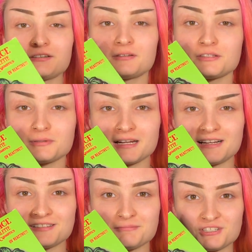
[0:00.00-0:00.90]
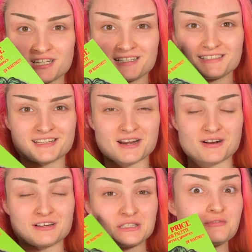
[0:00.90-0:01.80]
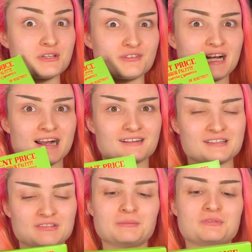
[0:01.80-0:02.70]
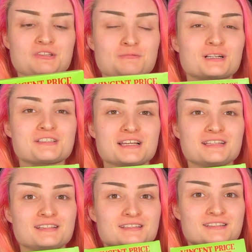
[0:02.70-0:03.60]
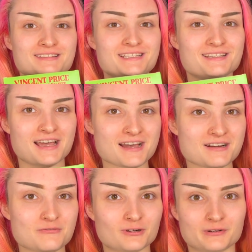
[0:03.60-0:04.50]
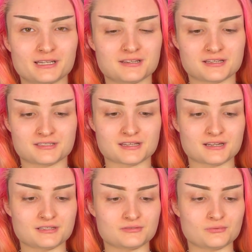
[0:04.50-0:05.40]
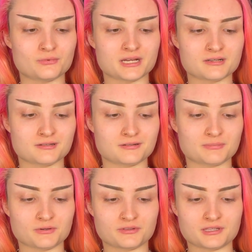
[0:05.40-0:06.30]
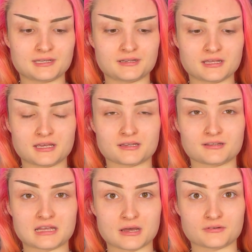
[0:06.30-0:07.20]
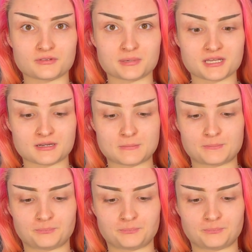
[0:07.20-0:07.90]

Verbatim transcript: So this one has some shades that are UV reactive. I'm super excited to see that, and we're going to test that as well, both in and out of the pan.